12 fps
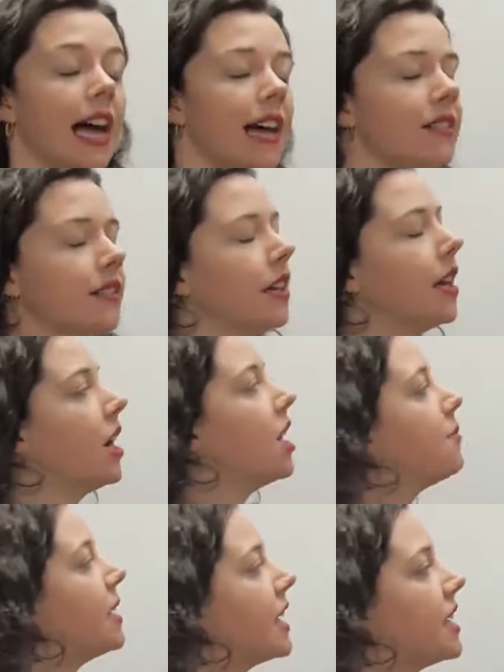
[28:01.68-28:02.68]
class
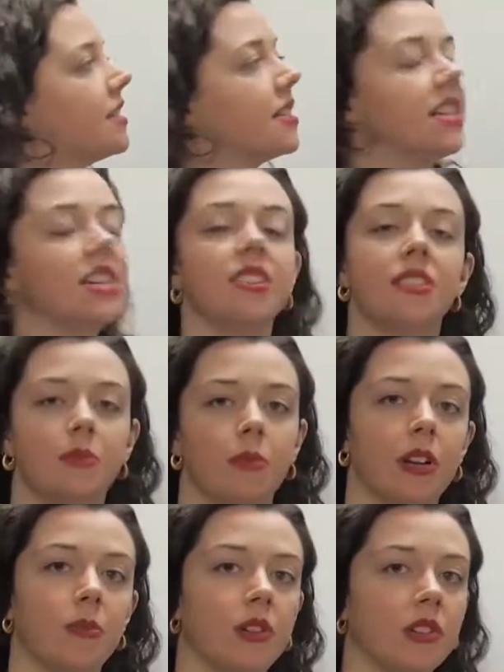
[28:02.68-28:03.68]
because here's
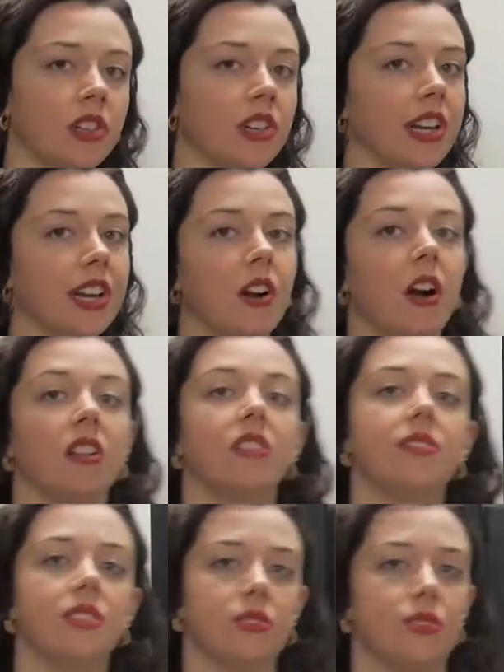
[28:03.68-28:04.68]
where we're learning all
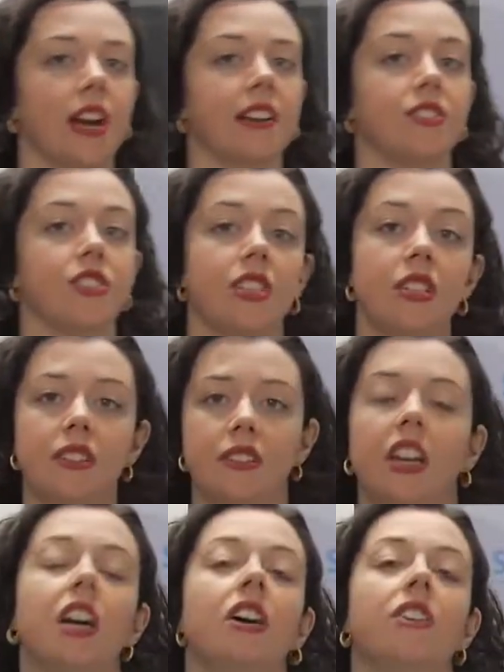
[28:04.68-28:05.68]
of the
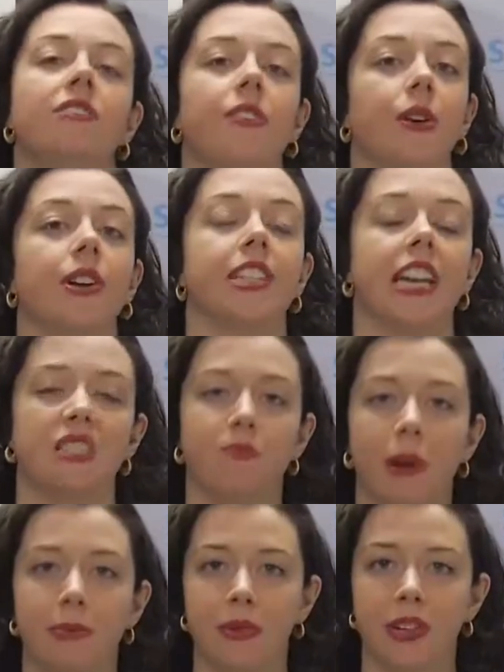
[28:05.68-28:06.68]
strategies for
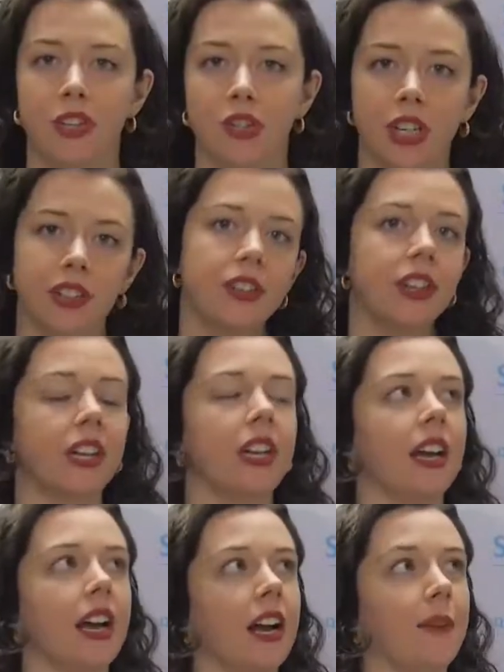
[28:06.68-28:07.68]
test preparation,
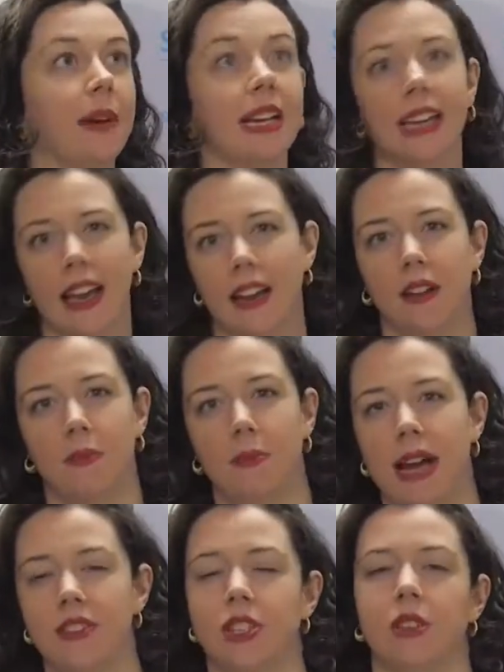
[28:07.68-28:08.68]
again,
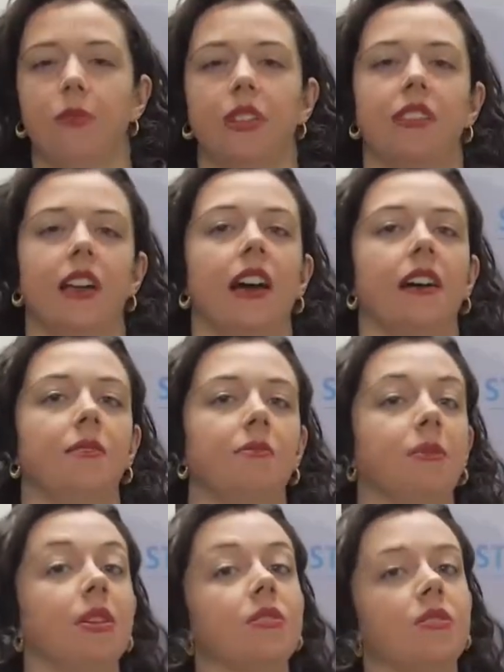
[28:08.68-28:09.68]
matching with
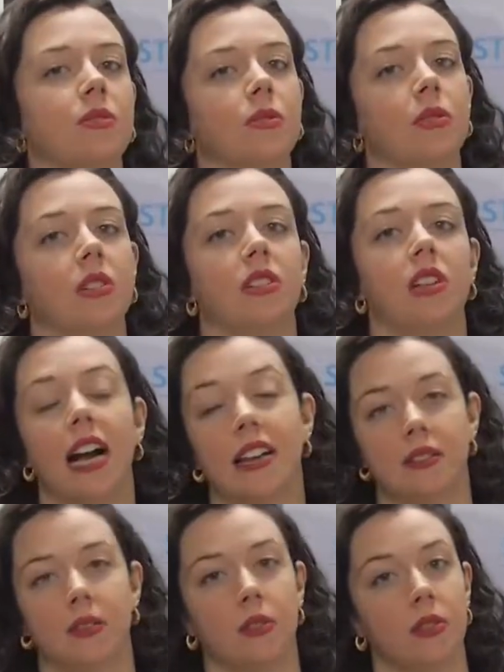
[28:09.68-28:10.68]
that middle school,
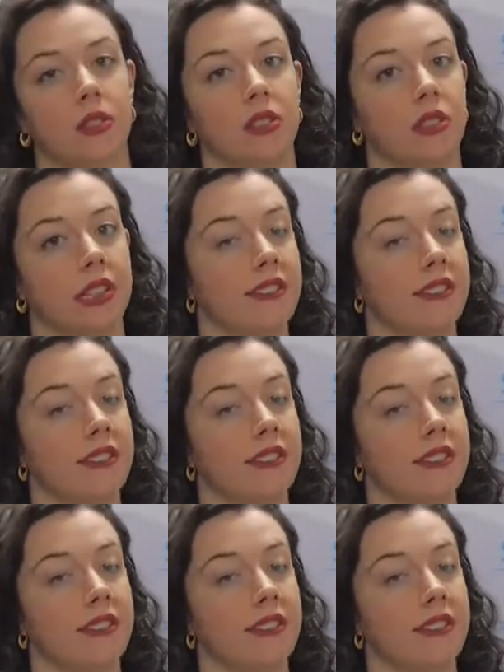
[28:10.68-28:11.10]
high school